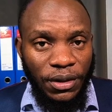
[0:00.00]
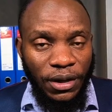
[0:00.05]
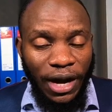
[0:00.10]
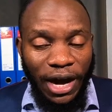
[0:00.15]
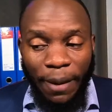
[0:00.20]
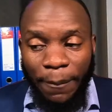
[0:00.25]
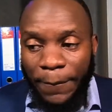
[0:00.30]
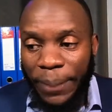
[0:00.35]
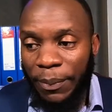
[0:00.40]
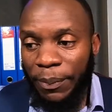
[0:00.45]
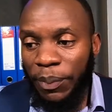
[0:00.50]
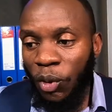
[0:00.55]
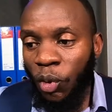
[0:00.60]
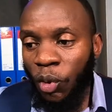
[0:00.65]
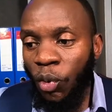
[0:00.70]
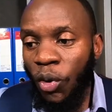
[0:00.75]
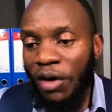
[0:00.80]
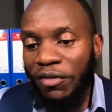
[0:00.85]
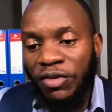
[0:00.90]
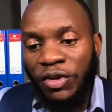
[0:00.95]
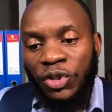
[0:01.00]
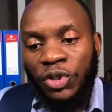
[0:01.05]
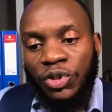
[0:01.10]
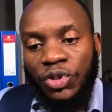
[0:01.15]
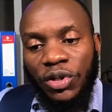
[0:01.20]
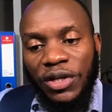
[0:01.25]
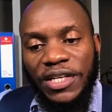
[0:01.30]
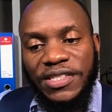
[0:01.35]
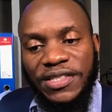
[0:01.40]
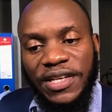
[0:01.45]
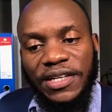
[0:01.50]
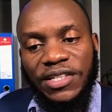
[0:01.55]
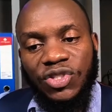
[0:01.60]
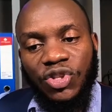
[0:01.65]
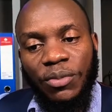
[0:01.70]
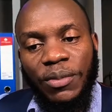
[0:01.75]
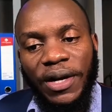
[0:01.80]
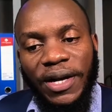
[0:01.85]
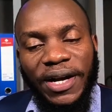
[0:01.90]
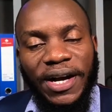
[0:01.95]
are people who have neutralized that
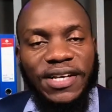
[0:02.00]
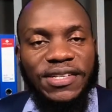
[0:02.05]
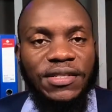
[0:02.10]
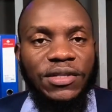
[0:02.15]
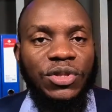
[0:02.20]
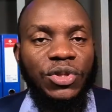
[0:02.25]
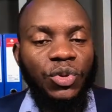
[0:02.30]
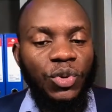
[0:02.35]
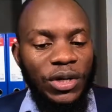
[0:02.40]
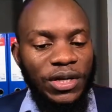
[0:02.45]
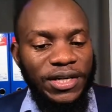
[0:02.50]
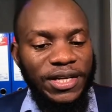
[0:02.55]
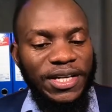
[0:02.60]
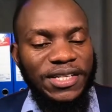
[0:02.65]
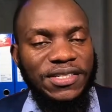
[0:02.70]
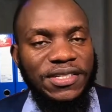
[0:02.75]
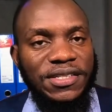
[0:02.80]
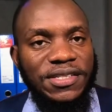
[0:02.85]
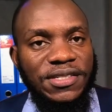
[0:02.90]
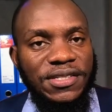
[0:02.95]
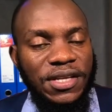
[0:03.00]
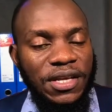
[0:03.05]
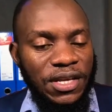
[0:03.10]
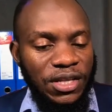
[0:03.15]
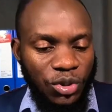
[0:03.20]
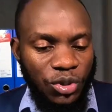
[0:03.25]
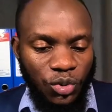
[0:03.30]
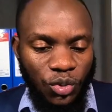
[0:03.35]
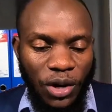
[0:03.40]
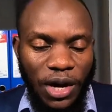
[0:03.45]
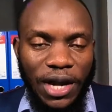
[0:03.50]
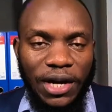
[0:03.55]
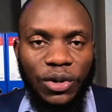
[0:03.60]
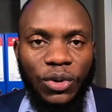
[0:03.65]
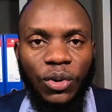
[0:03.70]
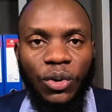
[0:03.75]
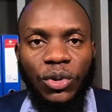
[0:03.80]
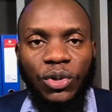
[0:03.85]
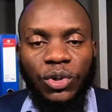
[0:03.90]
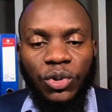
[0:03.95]
stomach acid through antacids, through
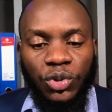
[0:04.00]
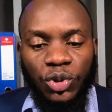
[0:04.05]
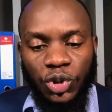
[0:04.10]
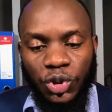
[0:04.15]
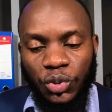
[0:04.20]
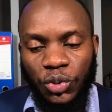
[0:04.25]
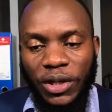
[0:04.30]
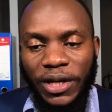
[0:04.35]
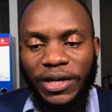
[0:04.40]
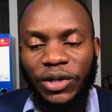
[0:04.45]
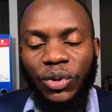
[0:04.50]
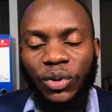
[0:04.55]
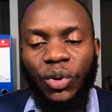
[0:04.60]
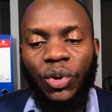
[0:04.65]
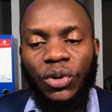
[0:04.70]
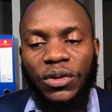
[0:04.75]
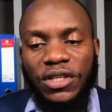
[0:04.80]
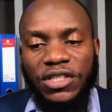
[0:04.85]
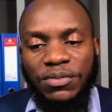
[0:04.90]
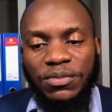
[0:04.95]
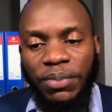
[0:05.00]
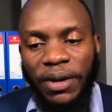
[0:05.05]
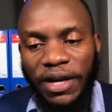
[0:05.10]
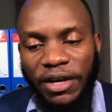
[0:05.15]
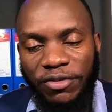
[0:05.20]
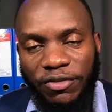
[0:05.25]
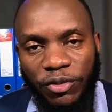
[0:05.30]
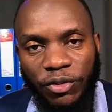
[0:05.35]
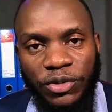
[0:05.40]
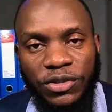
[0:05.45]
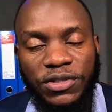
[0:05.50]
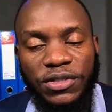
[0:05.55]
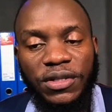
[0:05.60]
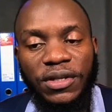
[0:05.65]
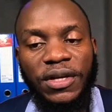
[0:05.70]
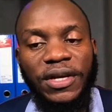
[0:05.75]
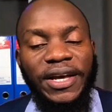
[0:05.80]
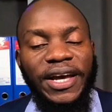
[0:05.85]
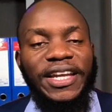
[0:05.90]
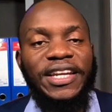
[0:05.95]
alcohol, through sugar, and all these bad foods,
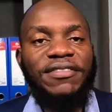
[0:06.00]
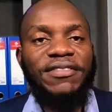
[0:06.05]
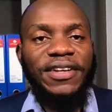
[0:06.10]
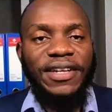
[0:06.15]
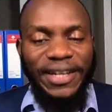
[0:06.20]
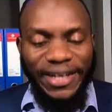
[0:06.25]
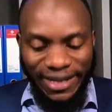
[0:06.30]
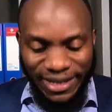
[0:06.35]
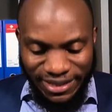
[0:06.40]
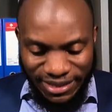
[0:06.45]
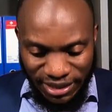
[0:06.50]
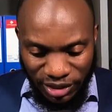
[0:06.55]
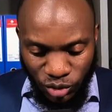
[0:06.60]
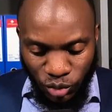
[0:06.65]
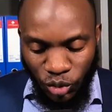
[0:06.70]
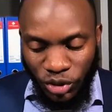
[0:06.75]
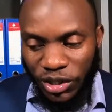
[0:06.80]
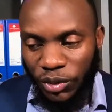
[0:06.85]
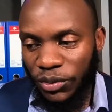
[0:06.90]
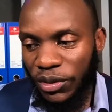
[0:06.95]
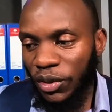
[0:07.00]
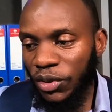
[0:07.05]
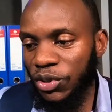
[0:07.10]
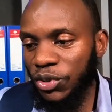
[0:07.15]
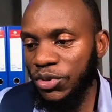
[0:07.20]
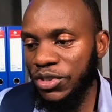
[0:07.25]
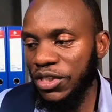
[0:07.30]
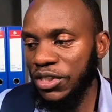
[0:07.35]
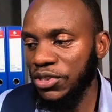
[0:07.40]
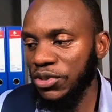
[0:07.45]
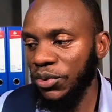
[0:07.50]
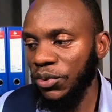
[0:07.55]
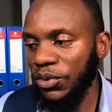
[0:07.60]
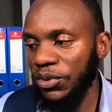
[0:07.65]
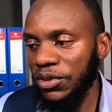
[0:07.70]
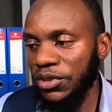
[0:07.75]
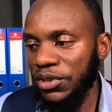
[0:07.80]
and even excess water without using salt.